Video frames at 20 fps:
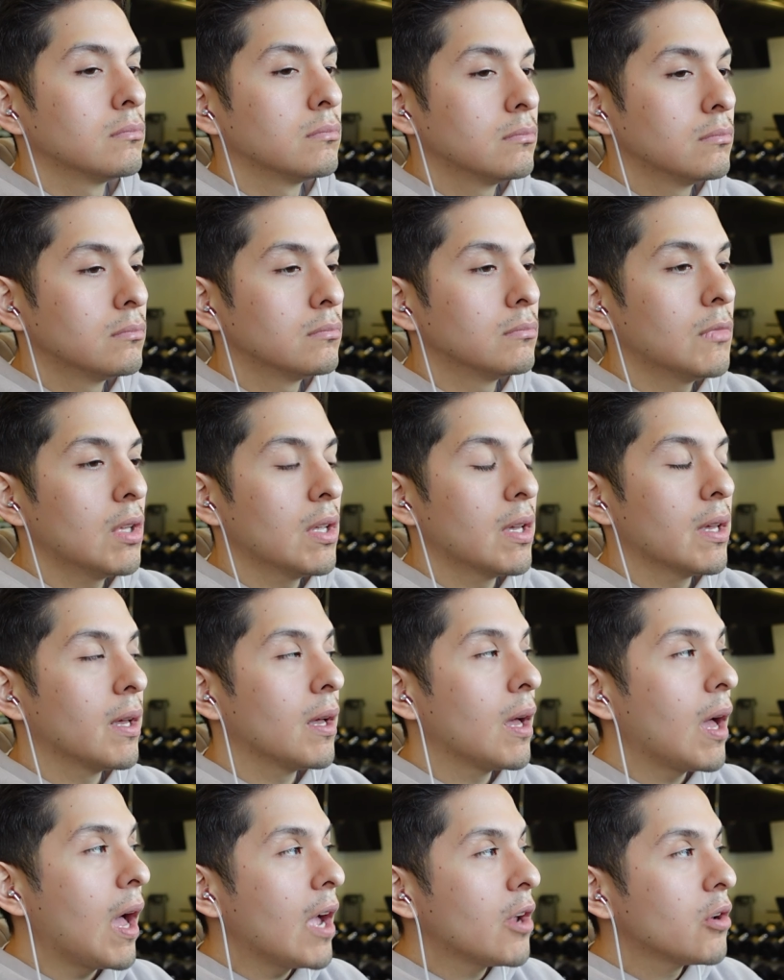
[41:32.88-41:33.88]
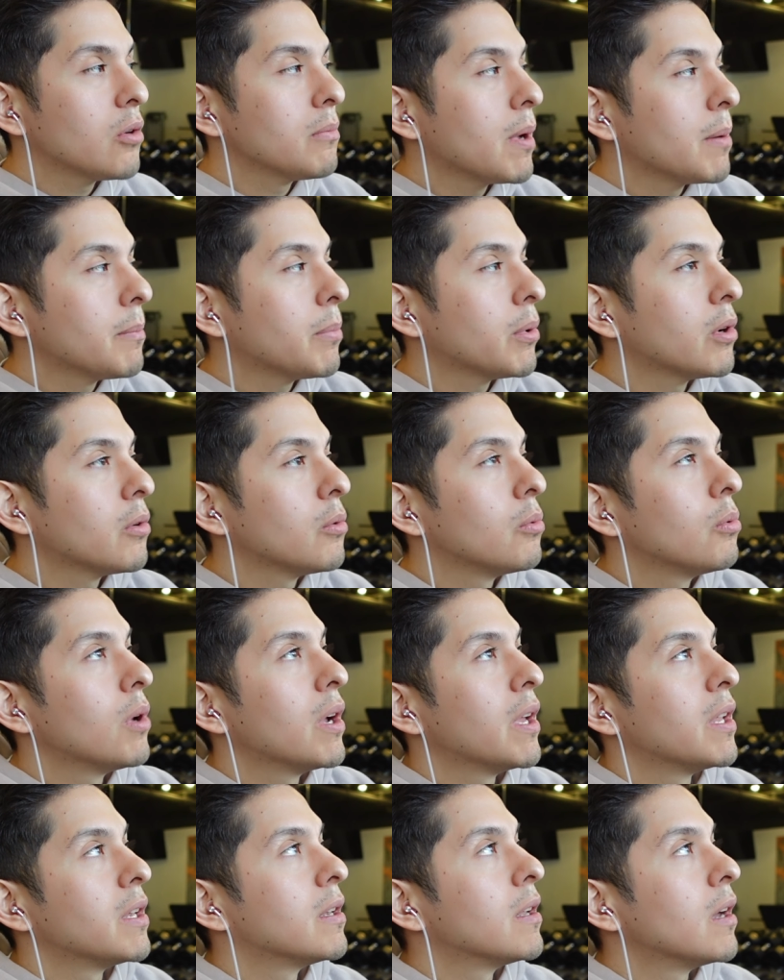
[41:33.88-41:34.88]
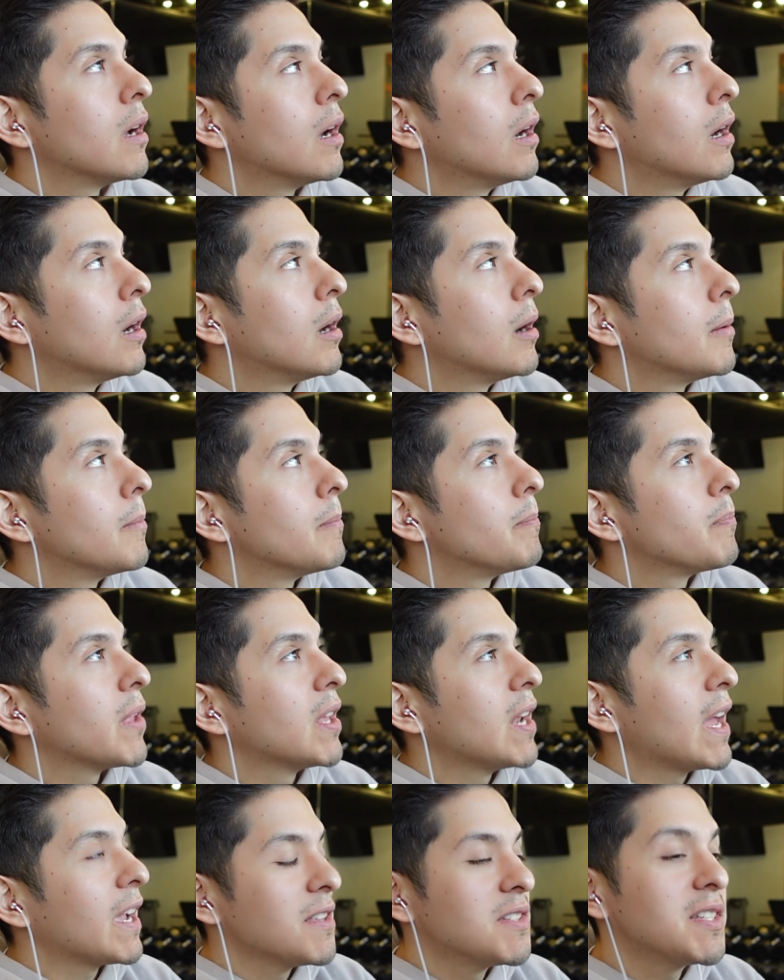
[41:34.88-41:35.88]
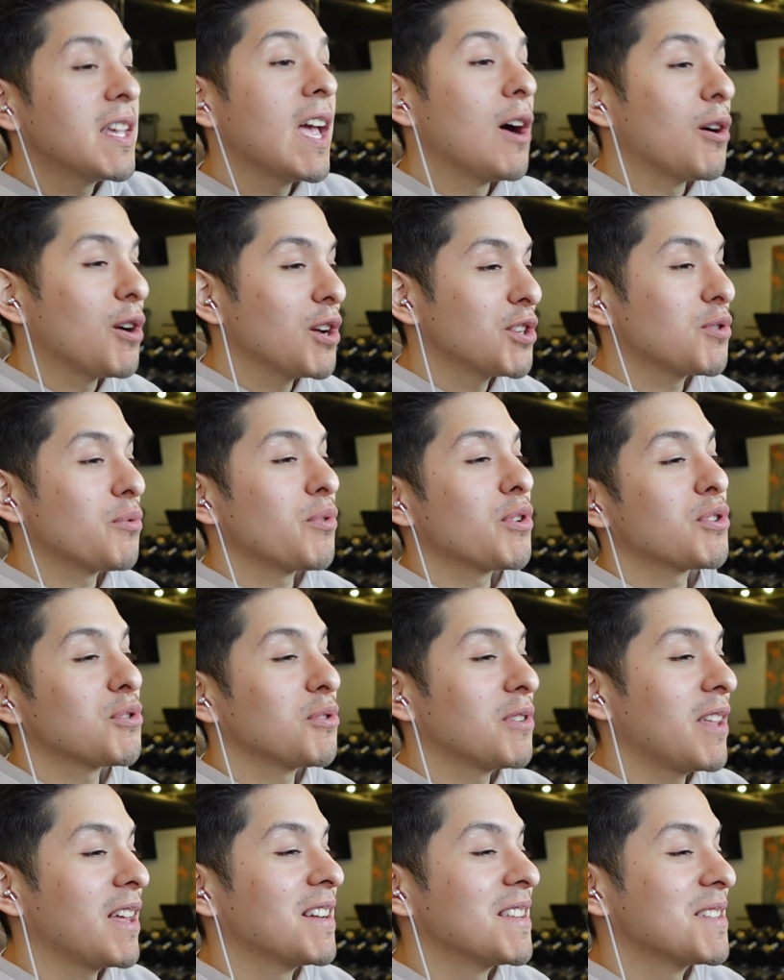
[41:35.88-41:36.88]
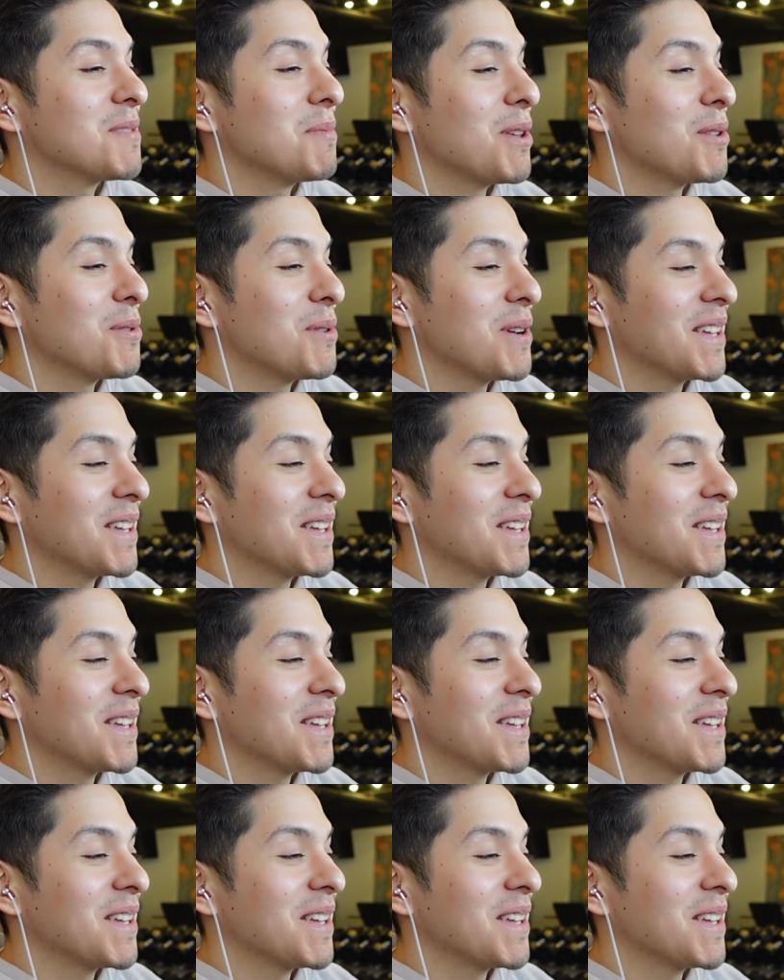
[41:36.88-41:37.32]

Yeah, I remember when, and I can see how controversial that is, by the way.